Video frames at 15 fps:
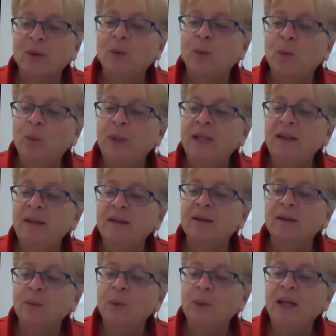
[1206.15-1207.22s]
we
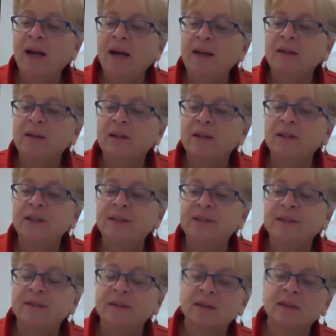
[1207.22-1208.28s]
had a good
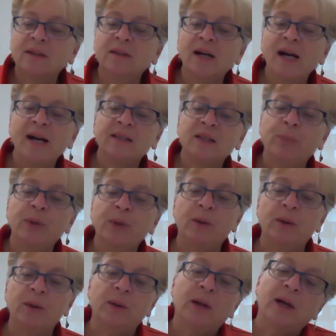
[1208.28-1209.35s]
class. But
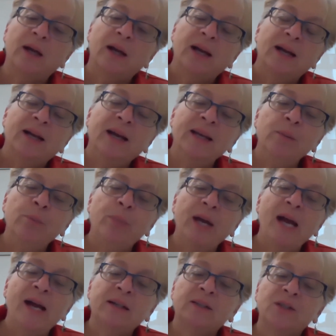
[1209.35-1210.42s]
getting
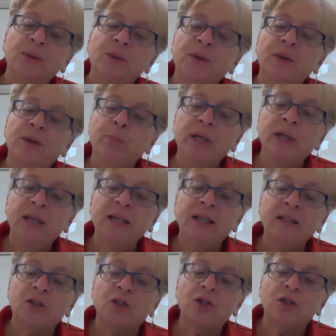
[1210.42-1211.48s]
back to the
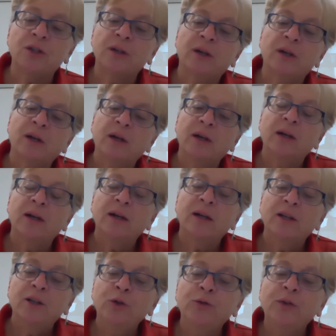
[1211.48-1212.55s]
pitch,
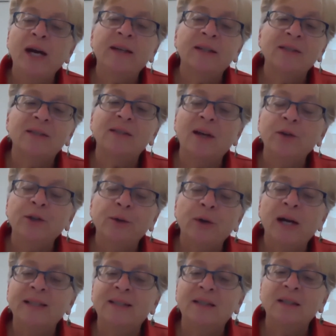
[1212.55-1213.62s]
you've got to sell your
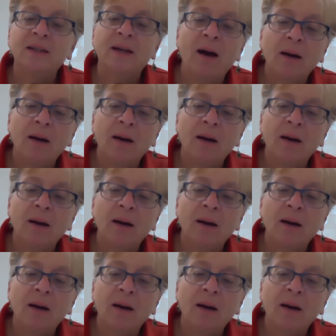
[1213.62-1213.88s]
idea.